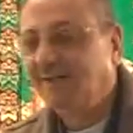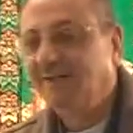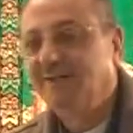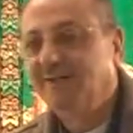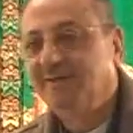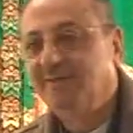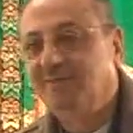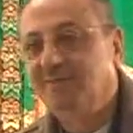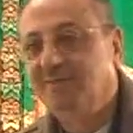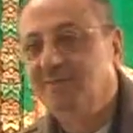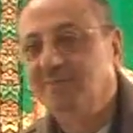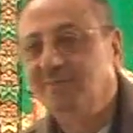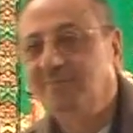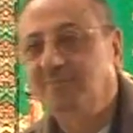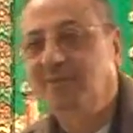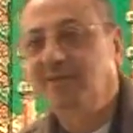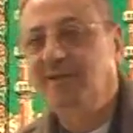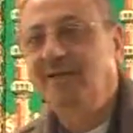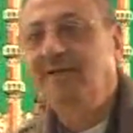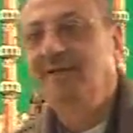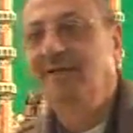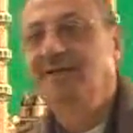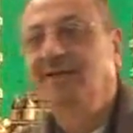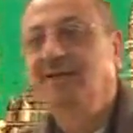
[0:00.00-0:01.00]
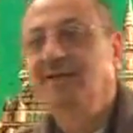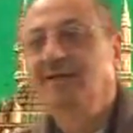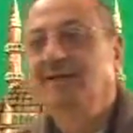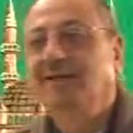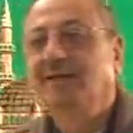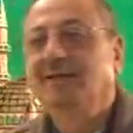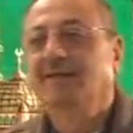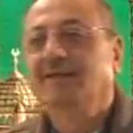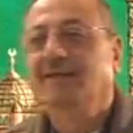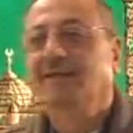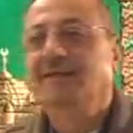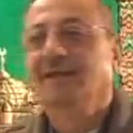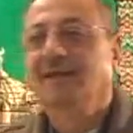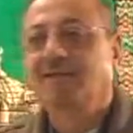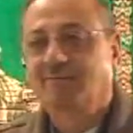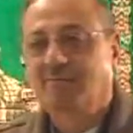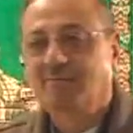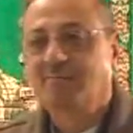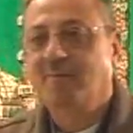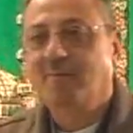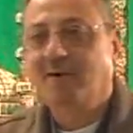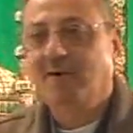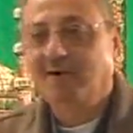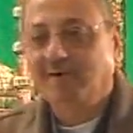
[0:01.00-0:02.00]
should be in our
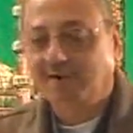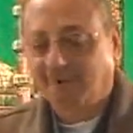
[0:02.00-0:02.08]
mind,